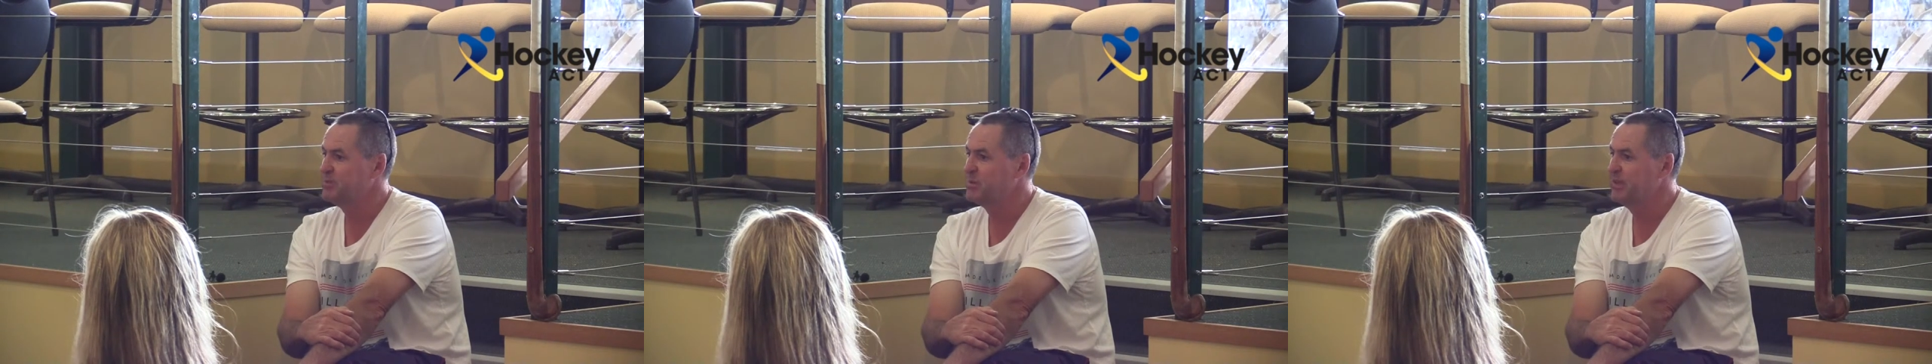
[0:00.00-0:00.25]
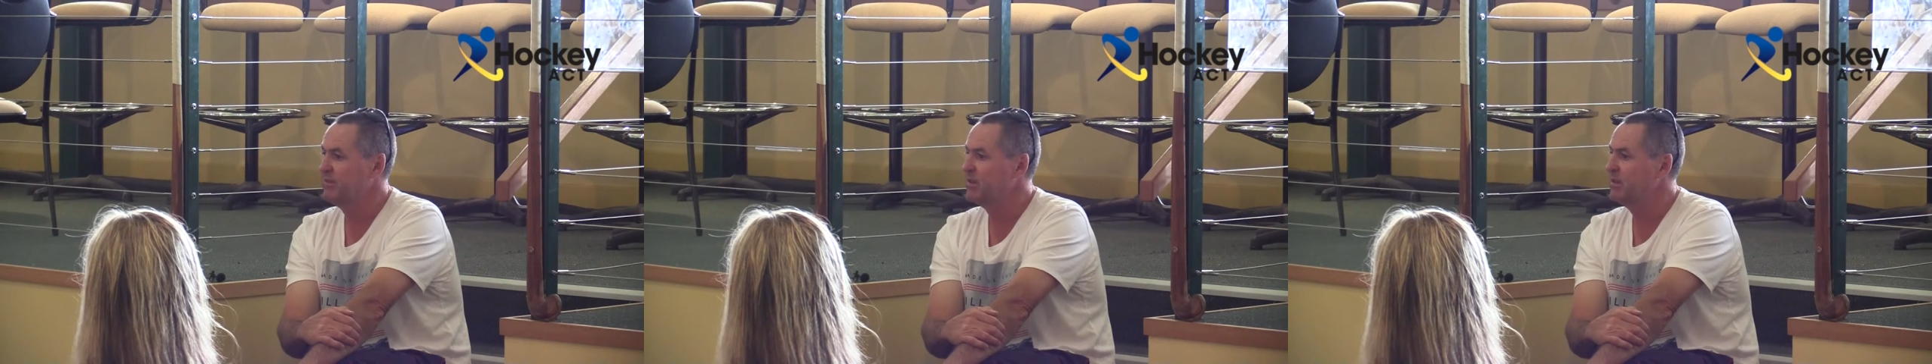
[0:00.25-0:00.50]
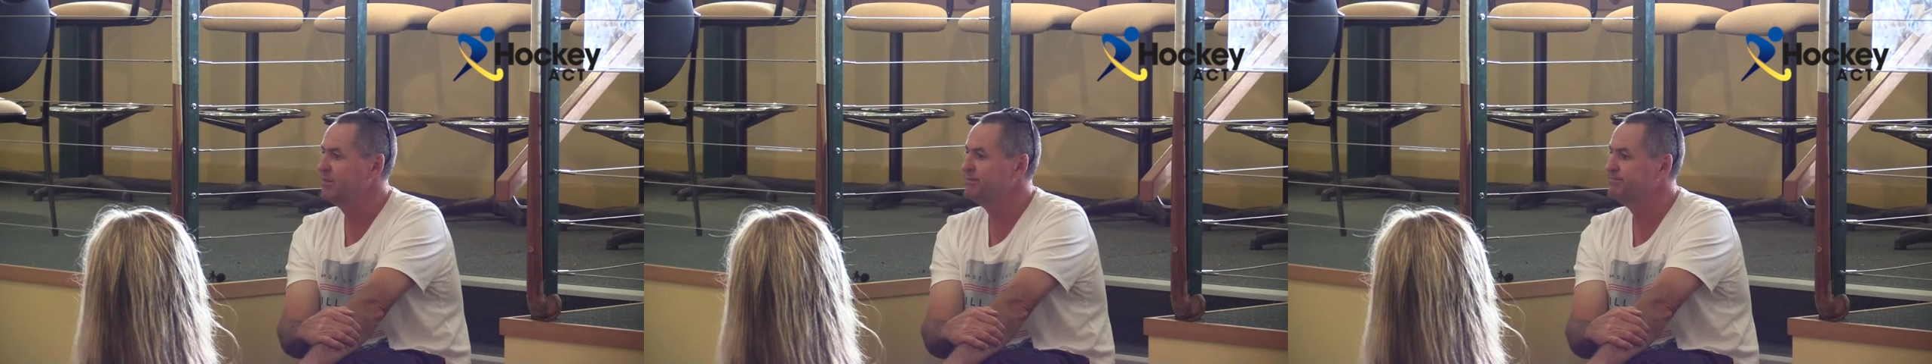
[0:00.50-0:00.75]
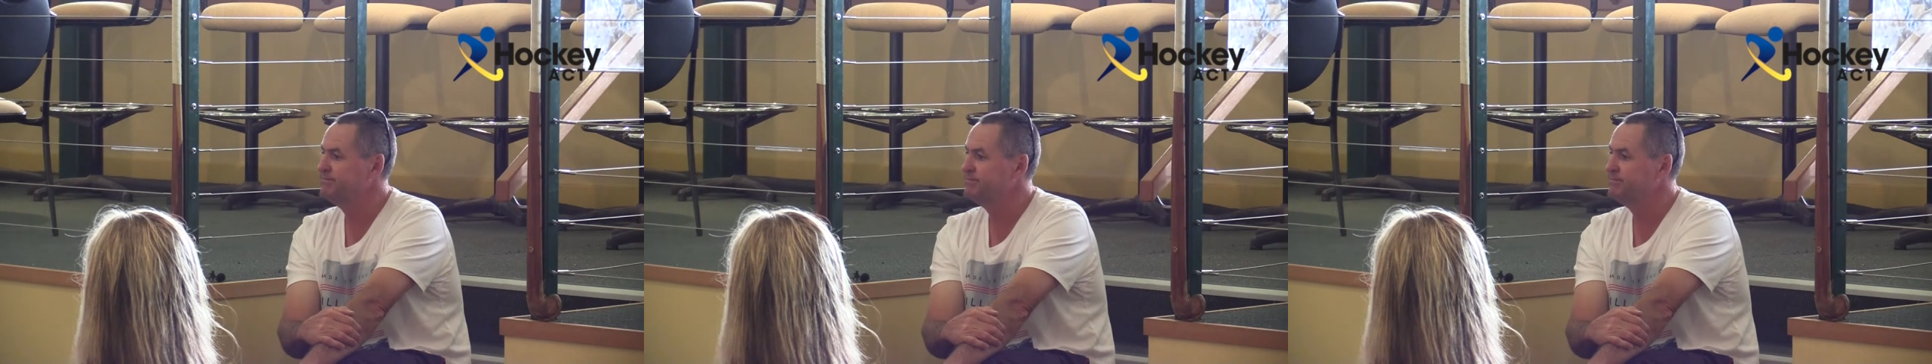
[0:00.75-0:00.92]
Wouldn't have a clue.